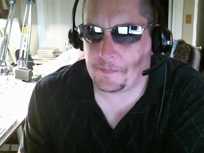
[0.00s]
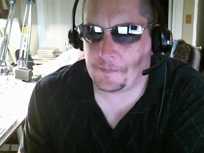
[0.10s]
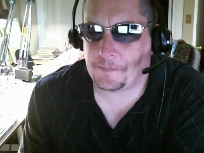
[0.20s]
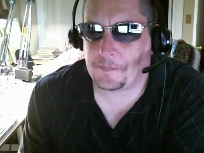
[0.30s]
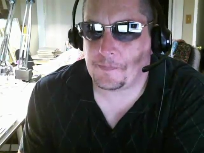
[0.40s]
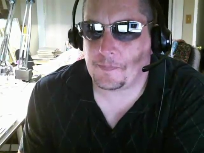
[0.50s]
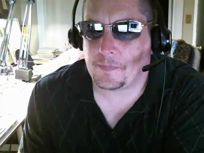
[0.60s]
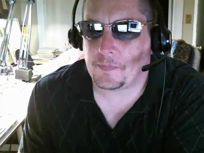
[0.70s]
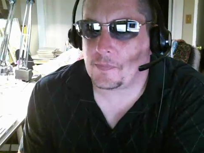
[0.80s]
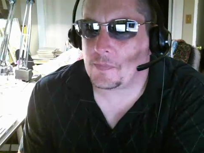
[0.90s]

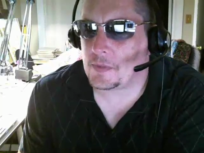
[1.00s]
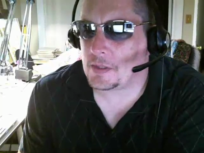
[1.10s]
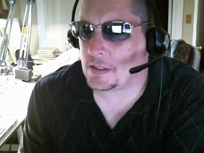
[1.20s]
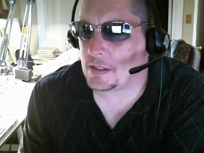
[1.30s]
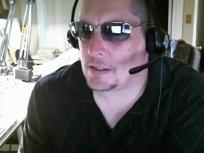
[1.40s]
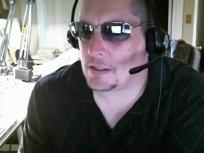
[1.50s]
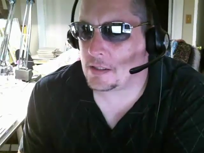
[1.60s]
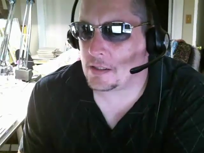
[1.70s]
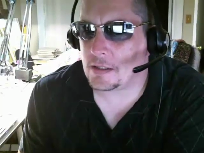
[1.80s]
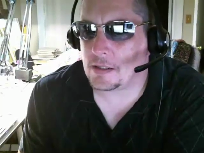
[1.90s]

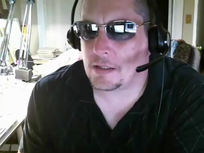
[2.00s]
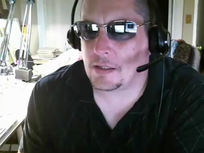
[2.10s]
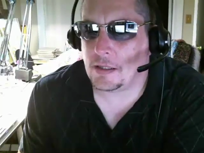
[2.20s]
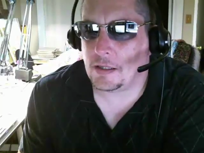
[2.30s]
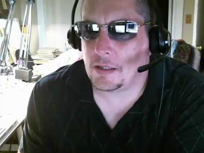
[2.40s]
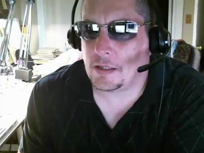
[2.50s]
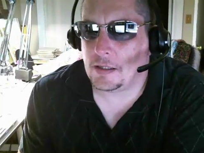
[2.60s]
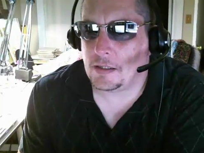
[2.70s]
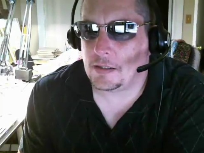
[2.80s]
(no one is talking)